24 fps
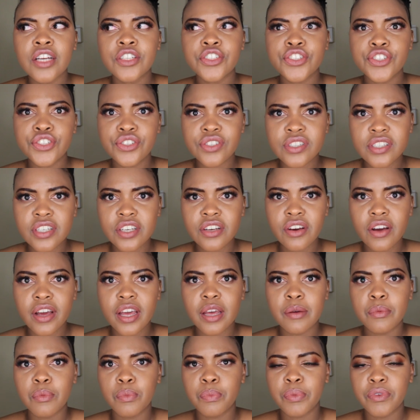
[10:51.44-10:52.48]
did you see your
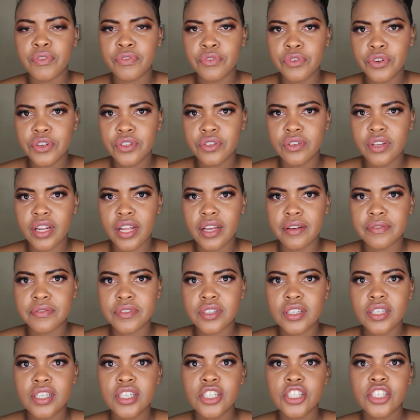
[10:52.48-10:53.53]
hair before you
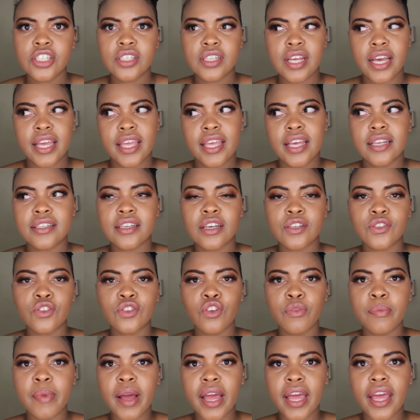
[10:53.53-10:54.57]
left? She's like, yes, I
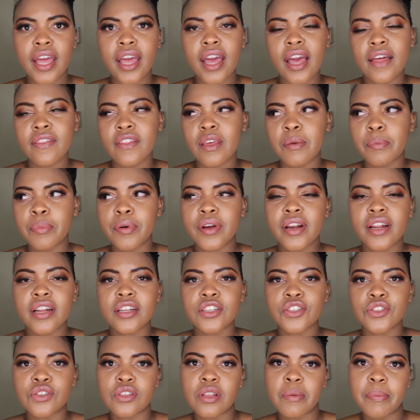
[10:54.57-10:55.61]
saw my hair and they put it
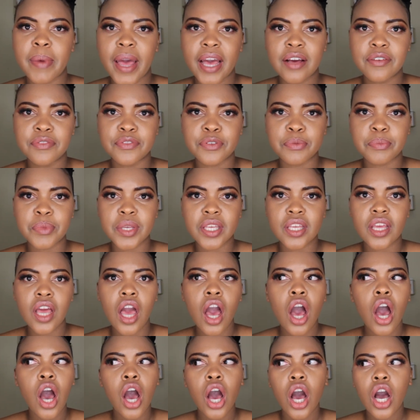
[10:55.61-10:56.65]
into the bag for me.
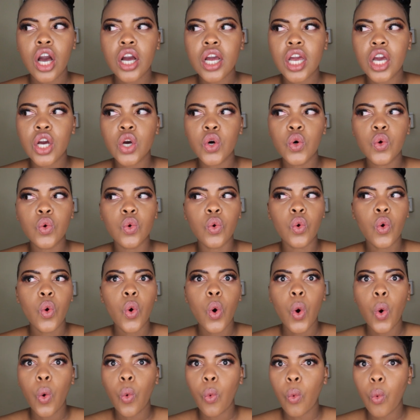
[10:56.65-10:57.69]
Okay, cool.
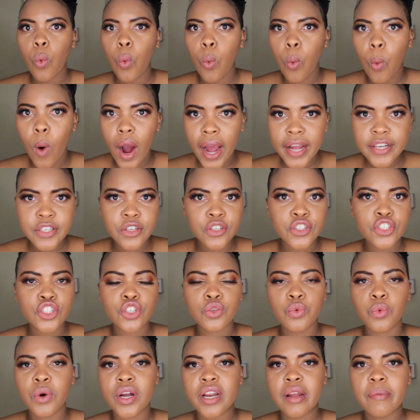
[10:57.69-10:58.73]
Why don't
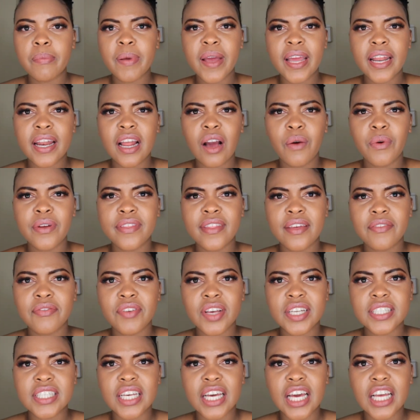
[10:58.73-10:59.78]
you want to pay now when they're
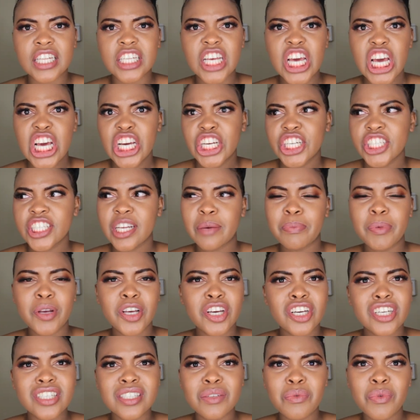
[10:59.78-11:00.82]
fixing it? She's like,
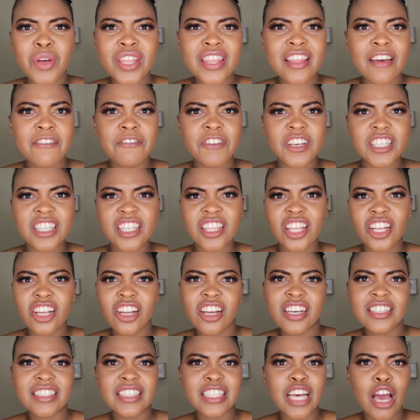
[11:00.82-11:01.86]
because when they fixed it the
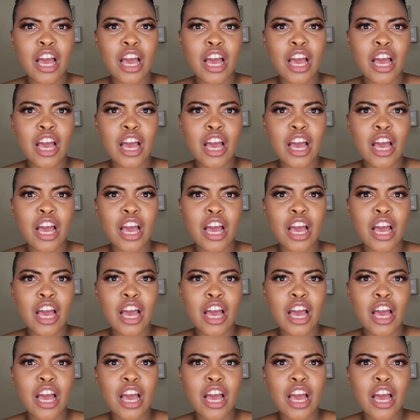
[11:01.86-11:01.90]
last